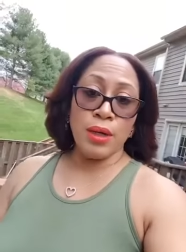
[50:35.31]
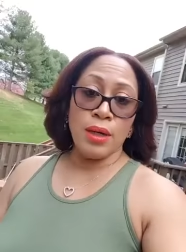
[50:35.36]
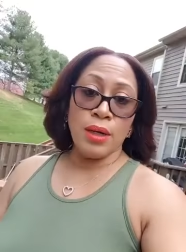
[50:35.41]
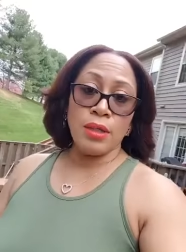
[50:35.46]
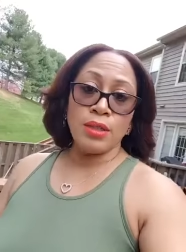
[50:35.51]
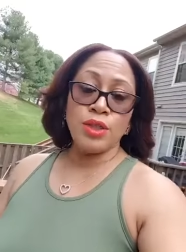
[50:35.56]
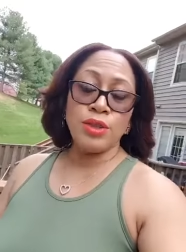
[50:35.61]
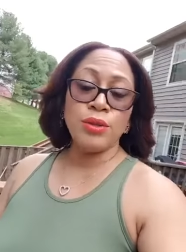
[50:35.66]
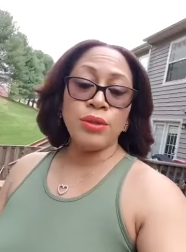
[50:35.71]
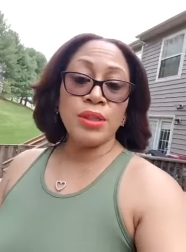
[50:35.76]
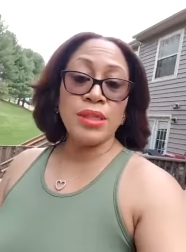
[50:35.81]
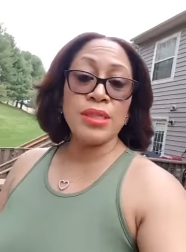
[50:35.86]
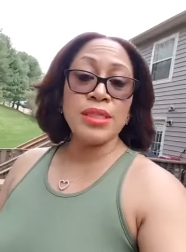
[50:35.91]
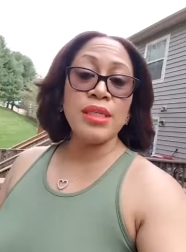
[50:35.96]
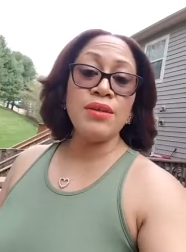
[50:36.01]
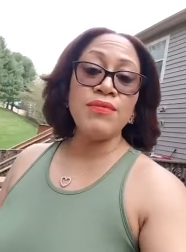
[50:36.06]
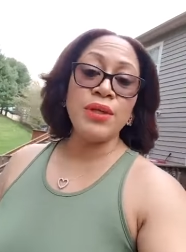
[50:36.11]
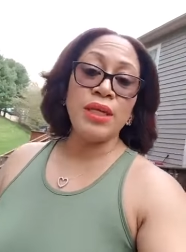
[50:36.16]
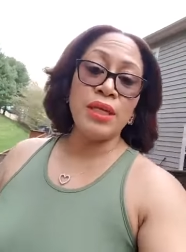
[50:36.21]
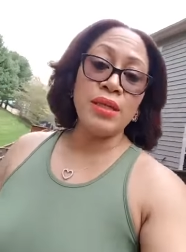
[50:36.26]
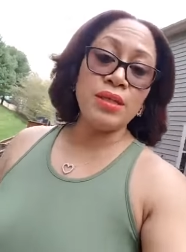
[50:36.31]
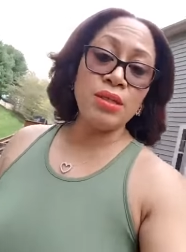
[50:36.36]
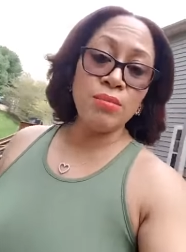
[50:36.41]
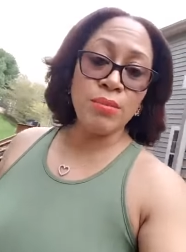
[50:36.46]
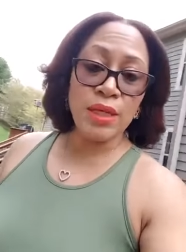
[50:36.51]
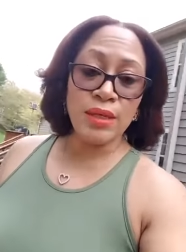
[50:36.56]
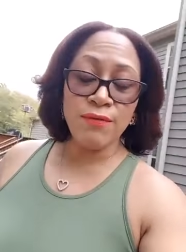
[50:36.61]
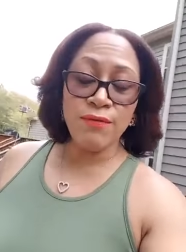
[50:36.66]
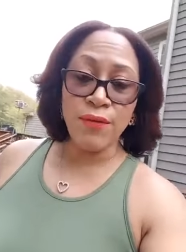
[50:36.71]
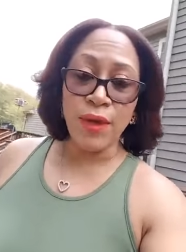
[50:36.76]
uh, Sugarless Living and
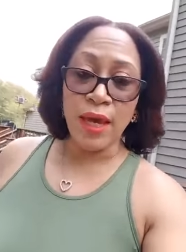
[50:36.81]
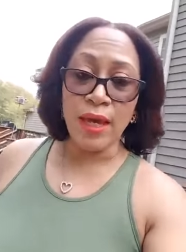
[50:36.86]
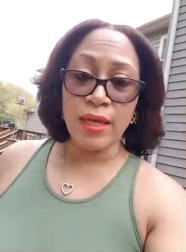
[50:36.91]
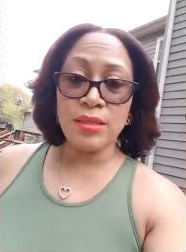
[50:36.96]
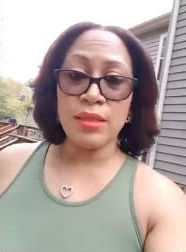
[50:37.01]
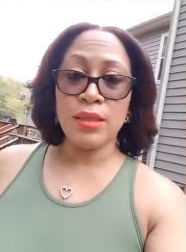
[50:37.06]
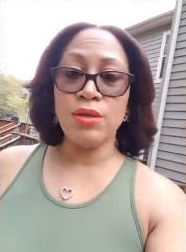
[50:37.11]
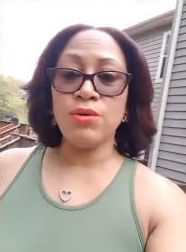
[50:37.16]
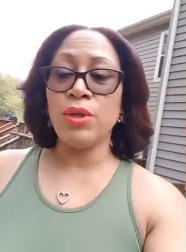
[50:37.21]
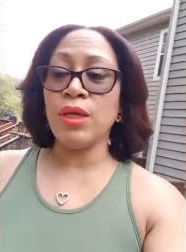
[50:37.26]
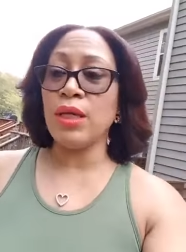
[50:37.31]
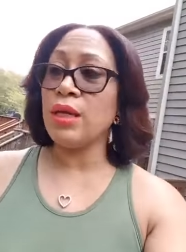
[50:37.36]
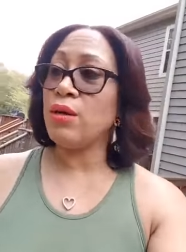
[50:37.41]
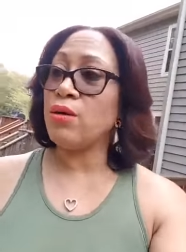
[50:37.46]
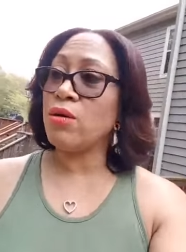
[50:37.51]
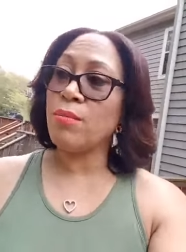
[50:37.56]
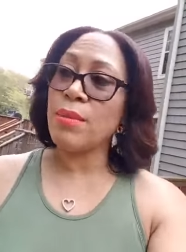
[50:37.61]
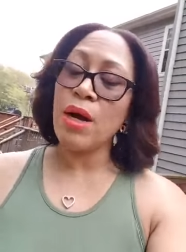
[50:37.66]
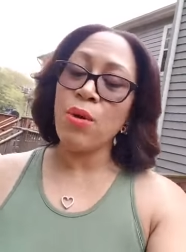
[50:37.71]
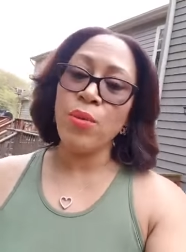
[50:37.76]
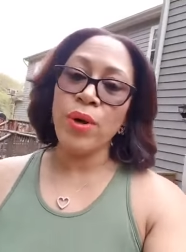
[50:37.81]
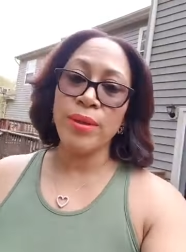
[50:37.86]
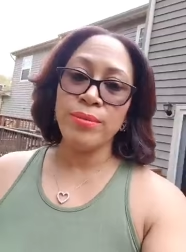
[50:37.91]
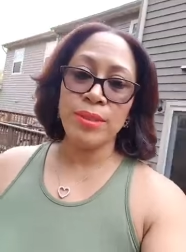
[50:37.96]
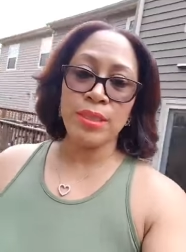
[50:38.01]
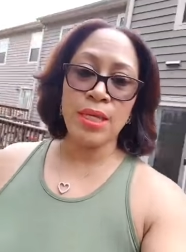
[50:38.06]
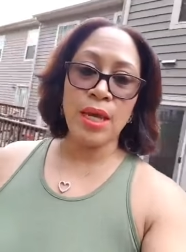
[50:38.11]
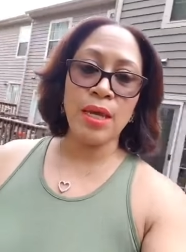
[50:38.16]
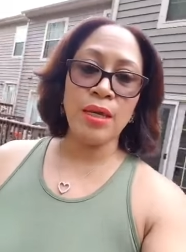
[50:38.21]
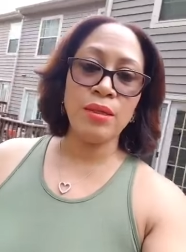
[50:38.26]
Intermittent Fasting. You can get it on my
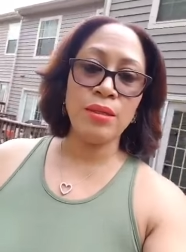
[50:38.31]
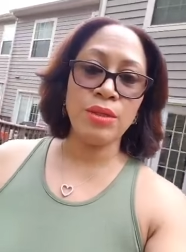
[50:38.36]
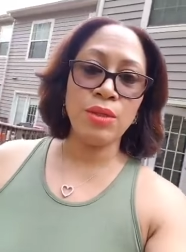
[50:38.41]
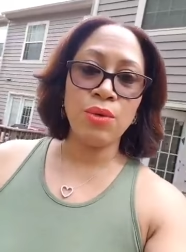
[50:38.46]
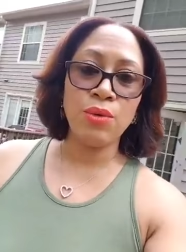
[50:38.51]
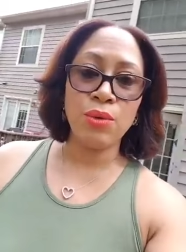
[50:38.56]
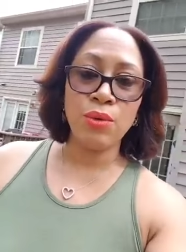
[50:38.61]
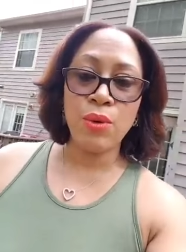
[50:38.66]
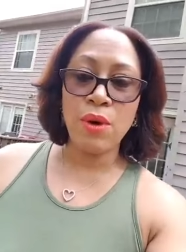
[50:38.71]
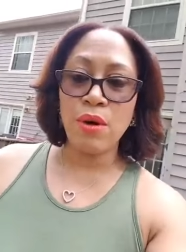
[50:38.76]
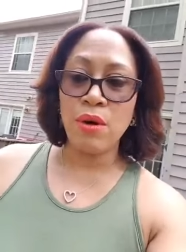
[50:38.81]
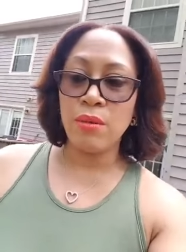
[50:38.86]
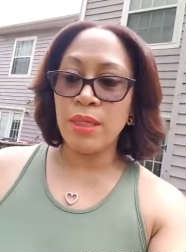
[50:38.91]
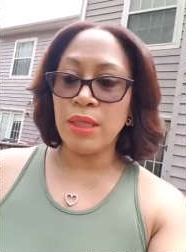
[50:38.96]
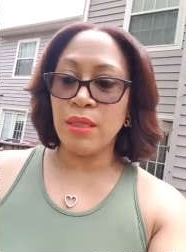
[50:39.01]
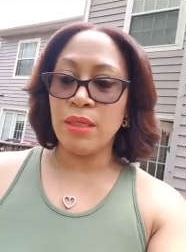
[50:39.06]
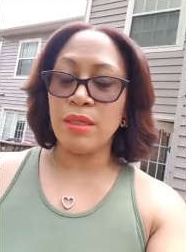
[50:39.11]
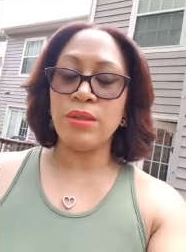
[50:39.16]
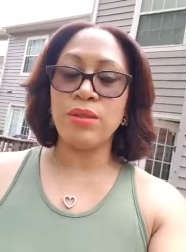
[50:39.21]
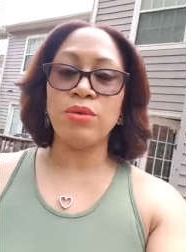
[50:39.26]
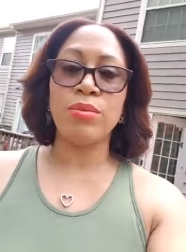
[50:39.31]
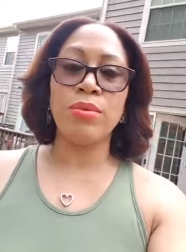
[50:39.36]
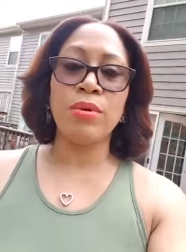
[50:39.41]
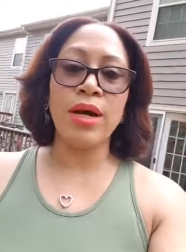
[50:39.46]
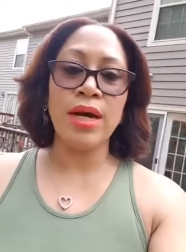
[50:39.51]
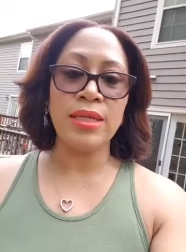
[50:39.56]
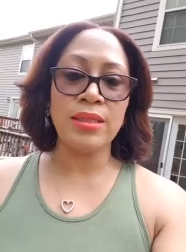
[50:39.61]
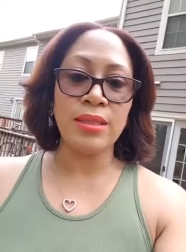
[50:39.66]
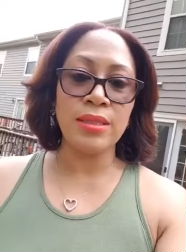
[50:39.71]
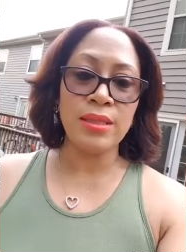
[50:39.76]
website,
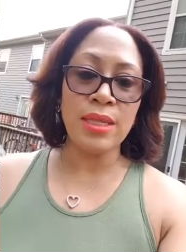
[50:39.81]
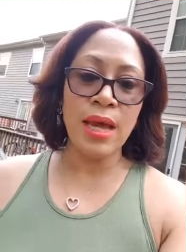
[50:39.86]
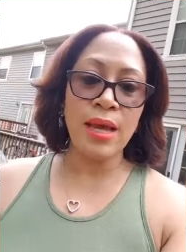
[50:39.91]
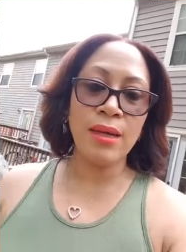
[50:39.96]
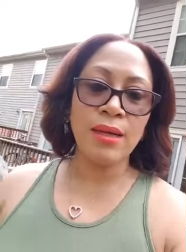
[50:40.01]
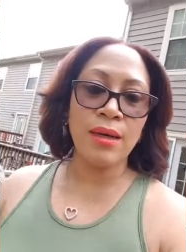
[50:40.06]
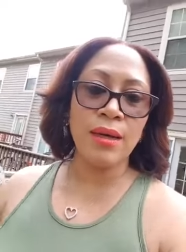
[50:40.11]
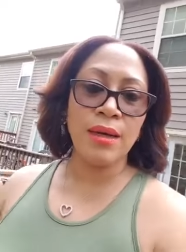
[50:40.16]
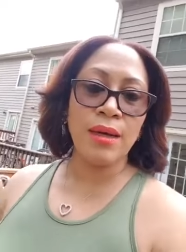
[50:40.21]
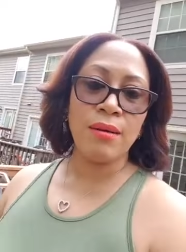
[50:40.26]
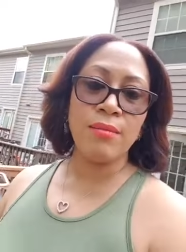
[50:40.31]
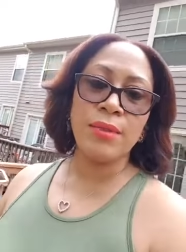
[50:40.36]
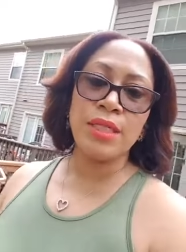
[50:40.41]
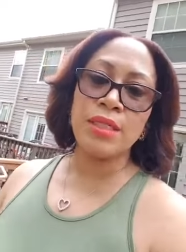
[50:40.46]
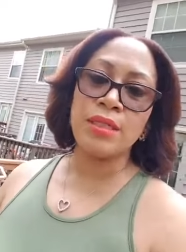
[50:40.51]
totalharmonyenterprises.com.